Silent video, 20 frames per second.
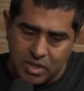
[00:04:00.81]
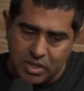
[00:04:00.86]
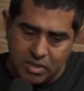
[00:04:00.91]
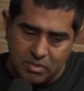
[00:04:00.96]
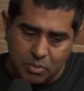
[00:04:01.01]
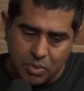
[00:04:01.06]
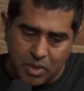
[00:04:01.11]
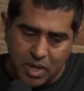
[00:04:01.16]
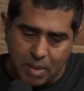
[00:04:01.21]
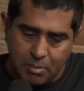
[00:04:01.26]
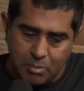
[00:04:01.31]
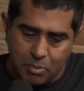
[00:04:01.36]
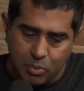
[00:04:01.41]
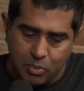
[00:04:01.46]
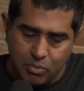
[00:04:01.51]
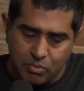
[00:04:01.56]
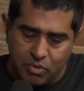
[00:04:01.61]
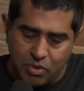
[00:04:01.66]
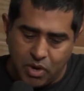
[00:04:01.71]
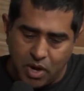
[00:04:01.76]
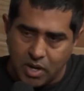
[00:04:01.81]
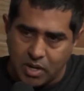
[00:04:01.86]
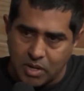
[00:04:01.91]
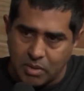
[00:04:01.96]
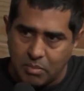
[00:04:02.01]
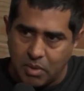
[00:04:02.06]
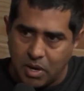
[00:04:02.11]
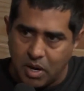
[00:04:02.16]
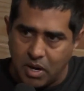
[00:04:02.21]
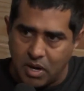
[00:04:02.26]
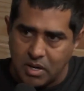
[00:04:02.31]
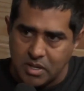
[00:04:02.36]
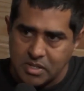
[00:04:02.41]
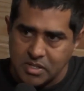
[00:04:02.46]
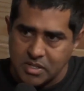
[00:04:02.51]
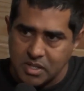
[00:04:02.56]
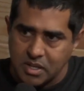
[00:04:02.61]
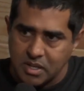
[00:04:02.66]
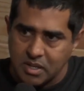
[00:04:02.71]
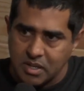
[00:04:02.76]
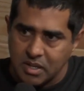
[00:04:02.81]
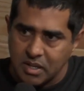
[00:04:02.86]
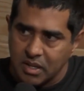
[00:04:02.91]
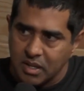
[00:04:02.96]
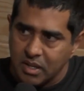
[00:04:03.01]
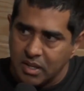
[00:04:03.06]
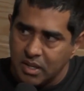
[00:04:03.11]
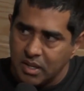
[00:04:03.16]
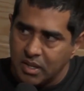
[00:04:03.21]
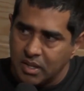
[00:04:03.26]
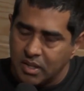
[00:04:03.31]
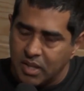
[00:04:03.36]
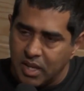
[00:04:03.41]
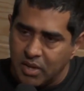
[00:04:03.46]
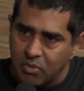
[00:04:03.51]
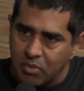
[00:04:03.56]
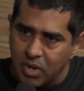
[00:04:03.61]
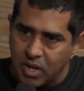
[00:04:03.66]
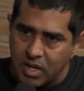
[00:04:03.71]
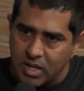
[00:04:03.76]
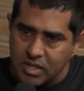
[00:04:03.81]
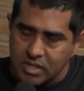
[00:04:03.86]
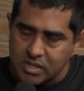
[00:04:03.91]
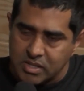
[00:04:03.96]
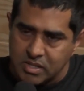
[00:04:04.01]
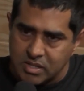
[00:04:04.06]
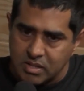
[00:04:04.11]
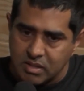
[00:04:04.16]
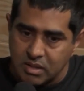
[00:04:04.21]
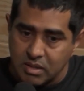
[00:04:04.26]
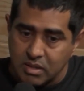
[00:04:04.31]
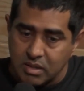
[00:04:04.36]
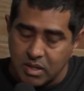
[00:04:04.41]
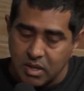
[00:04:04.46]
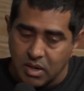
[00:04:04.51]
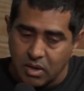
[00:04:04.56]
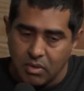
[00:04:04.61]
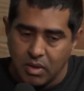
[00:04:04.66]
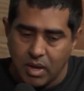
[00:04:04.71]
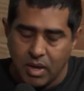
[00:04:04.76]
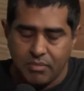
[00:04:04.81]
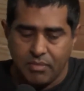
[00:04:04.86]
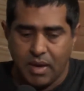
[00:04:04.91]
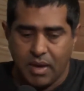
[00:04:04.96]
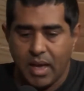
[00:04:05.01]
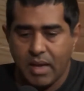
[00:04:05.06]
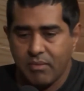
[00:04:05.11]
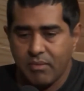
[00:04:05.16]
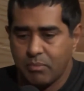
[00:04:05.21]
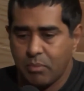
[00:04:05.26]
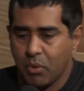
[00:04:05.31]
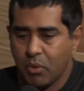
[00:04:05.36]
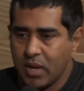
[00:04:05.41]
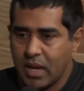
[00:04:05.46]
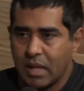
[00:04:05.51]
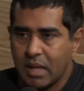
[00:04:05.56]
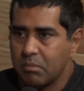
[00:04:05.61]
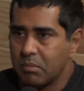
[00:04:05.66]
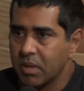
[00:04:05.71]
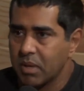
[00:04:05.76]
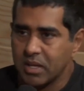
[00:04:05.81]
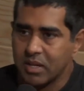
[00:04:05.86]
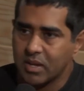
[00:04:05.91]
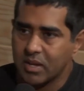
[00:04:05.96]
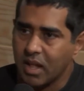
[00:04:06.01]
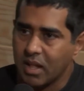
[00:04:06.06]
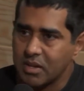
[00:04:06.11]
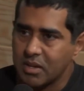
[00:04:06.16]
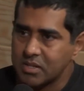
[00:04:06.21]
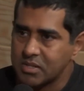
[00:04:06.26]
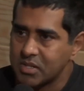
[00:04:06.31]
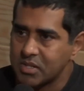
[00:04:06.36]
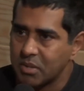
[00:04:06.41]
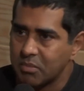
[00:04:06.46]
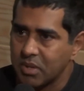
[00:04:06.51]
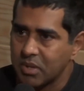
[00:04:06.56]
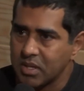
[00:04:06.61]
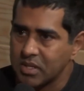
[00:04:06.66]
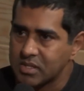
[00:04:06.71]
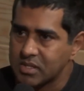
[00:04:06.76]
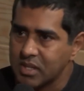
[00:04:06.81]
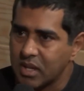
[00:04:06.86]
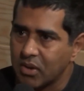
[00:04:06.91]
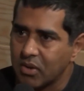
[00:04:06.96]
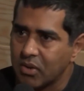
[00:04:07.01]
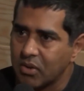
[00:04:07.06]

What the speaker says: at what happened with Veronica Mars, and they raised, $5.8 million or something. And so,